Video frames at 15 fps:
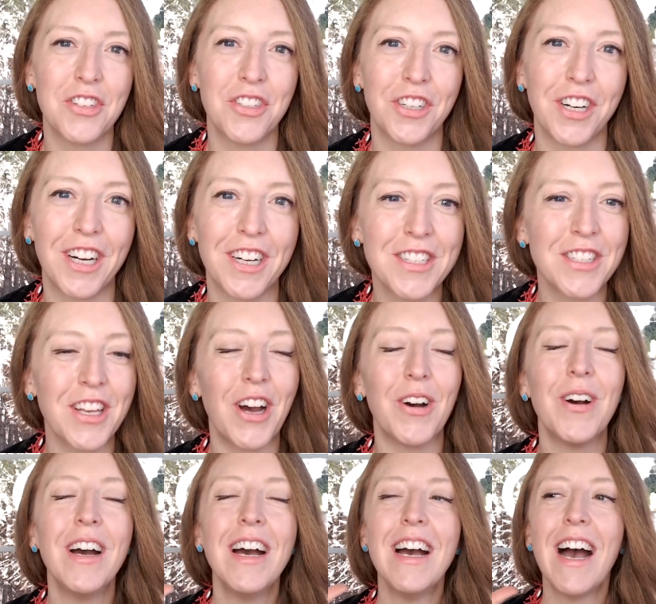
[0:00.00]
sugar. So
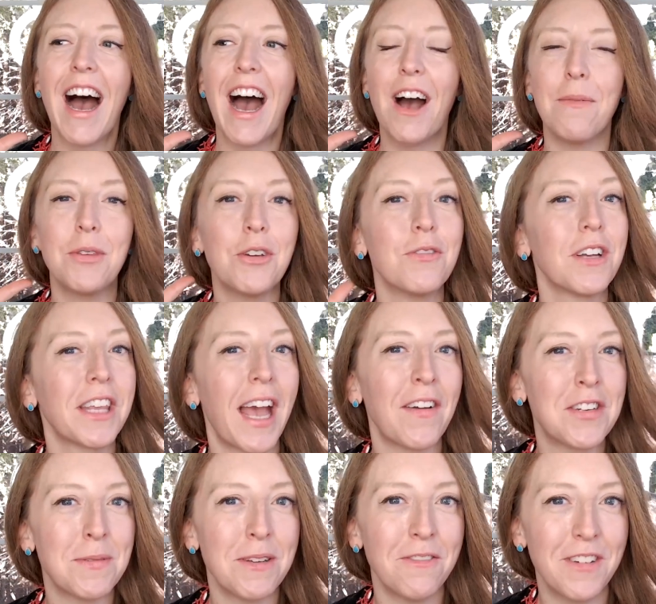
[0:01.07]
um, you really have
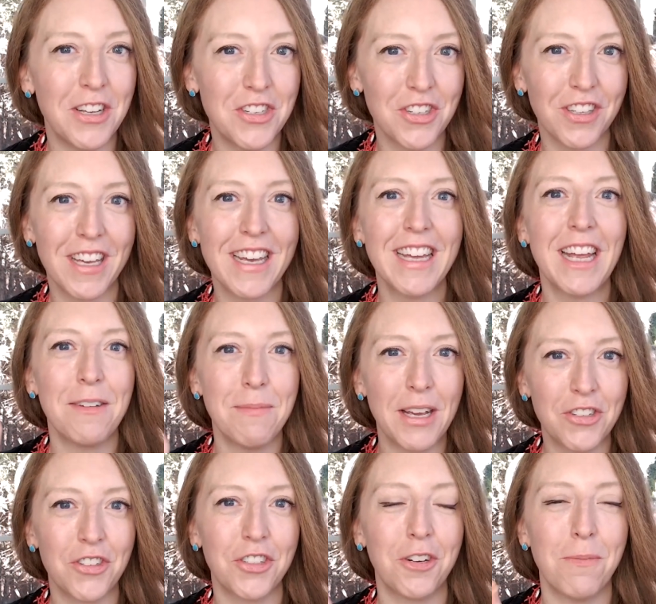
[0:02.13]
to be vigilant and
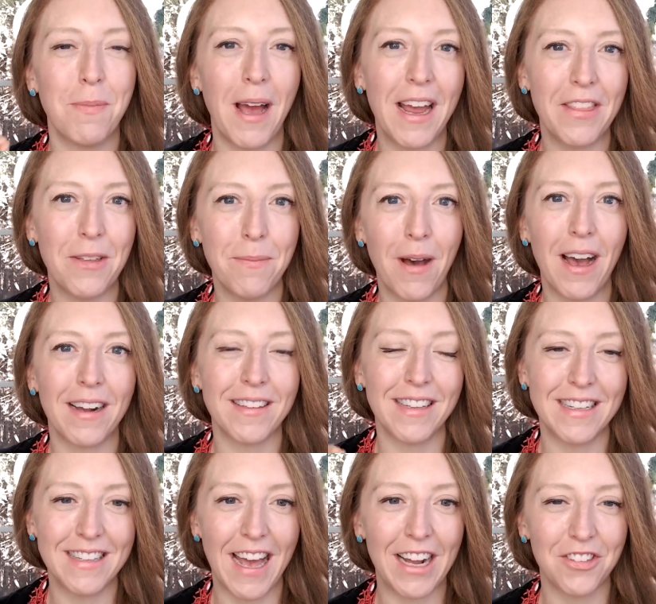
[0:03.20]
make sure you're buying the box that
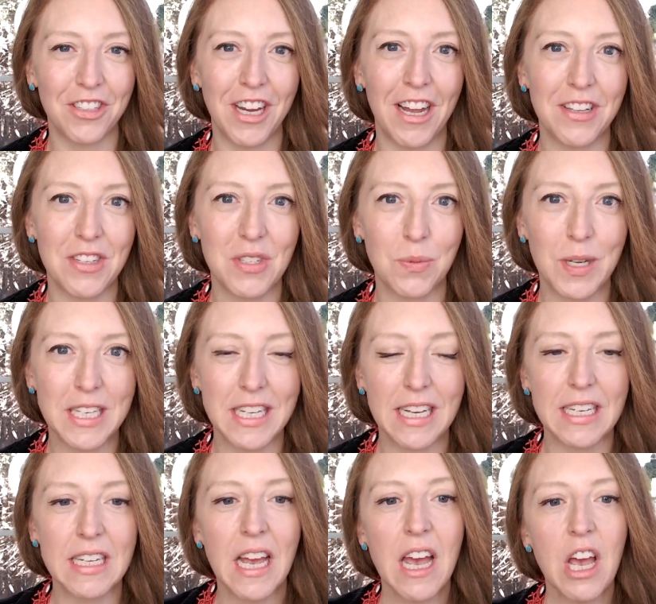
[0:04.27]
is actually unsweetened.